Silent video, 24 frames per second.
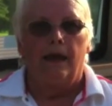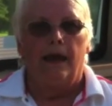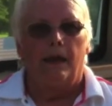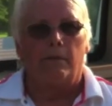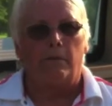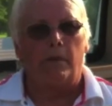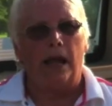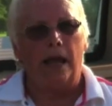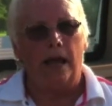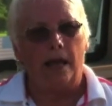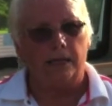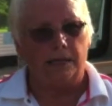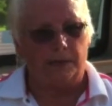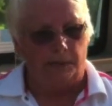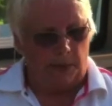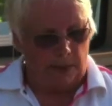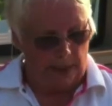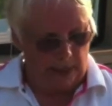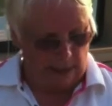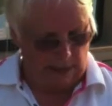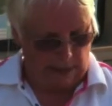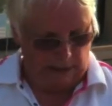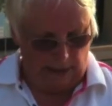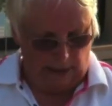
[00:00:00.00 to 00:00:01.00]
And my
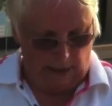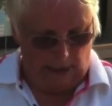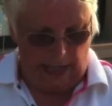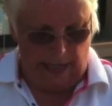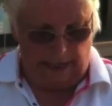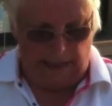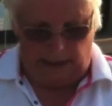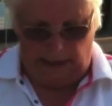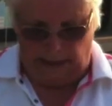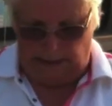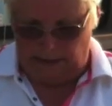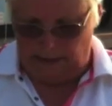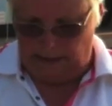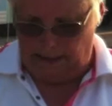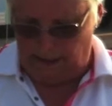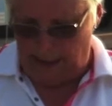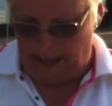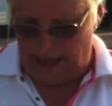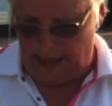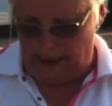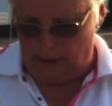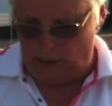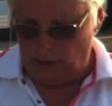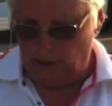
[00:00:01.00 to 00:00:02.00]
husband doesn't like this
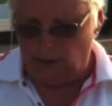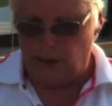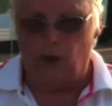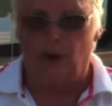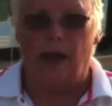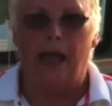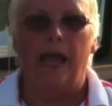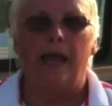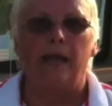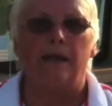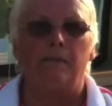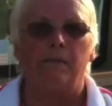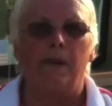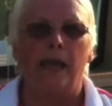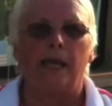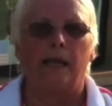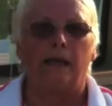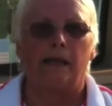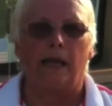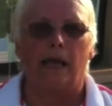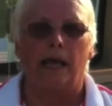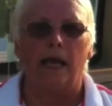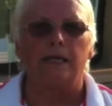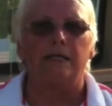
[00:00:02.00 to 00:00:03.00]
style, so I had to
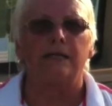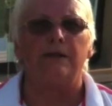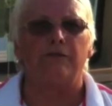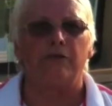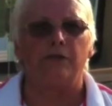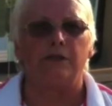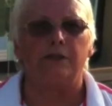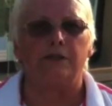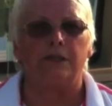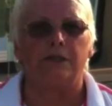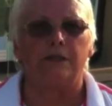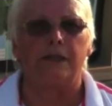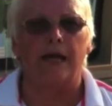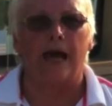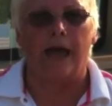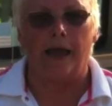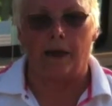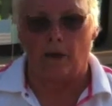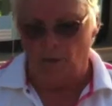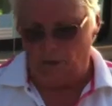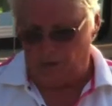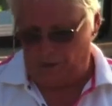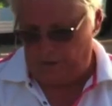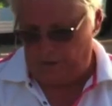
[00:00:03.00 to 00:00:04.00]
make a different style